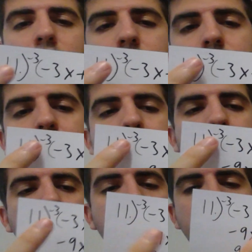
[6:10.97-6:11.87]

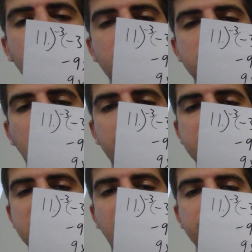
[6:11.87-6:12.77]
Negative 3
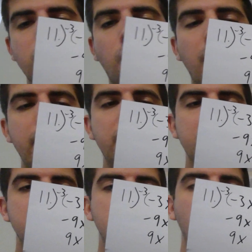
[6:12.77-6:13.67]
times 7y
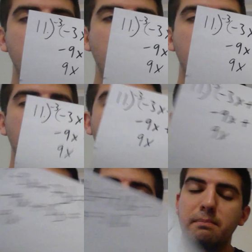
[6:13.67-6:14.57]
is 21y,
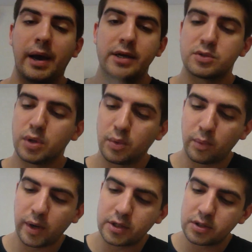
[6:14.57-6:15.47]
minus
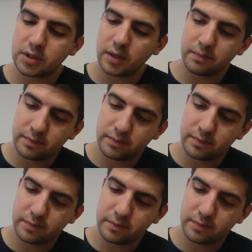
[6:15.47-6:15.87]
21y, I should say.